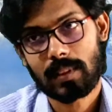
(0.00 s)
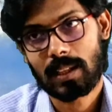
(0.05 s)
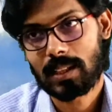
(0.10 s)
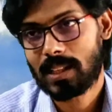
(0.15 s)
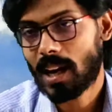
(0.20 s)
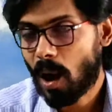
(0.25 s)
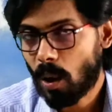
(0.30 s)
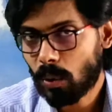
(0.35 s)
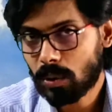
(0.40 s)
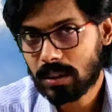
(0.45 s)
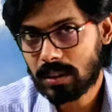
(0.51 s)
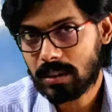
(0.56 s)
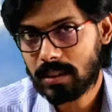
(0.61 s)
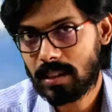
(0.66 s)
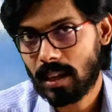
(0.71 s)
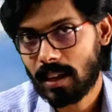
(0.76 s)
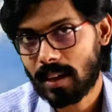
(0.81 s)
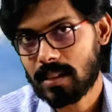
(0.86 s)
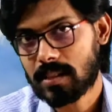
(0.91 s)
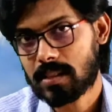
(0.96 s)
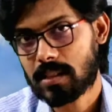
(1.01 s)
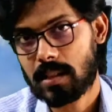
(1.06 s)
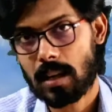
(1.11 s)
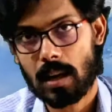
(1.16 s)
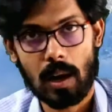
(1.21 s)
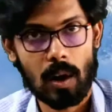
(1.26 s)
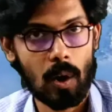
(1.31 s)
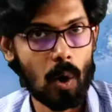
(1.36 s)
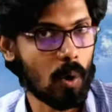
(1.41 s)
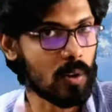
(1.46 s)
Now there is
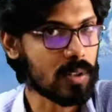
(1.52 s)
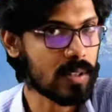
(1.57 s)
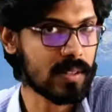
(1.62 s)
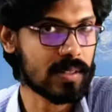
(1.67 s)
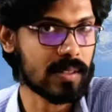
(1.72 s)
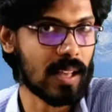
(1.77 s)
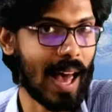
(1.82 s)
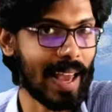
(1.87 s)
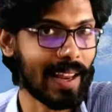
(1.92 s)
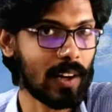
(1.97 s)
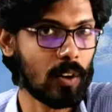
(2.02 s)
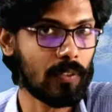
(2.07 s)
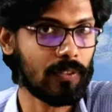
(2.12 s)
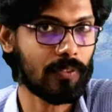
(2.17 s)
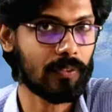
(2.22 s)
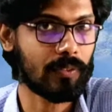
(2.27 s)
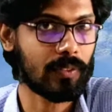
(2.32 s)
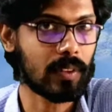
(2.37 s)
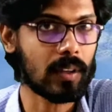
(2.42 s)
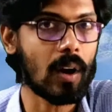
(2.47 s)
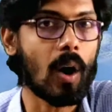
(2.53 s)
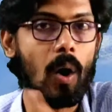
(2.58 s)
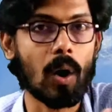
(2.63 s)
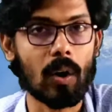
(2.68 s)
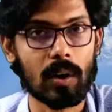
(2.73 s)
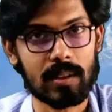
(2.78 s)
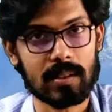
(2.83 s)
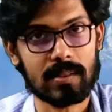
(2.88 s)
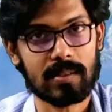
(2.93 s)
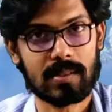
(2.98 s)
no sign of
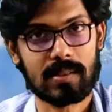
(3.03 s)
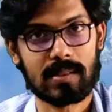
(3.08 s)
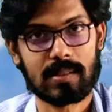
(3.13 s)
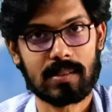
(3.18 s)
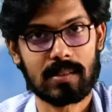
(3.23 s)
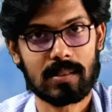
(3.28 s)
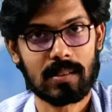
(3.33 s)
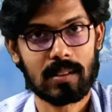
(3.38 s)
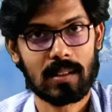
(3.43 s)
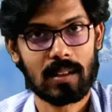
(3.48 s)
corns.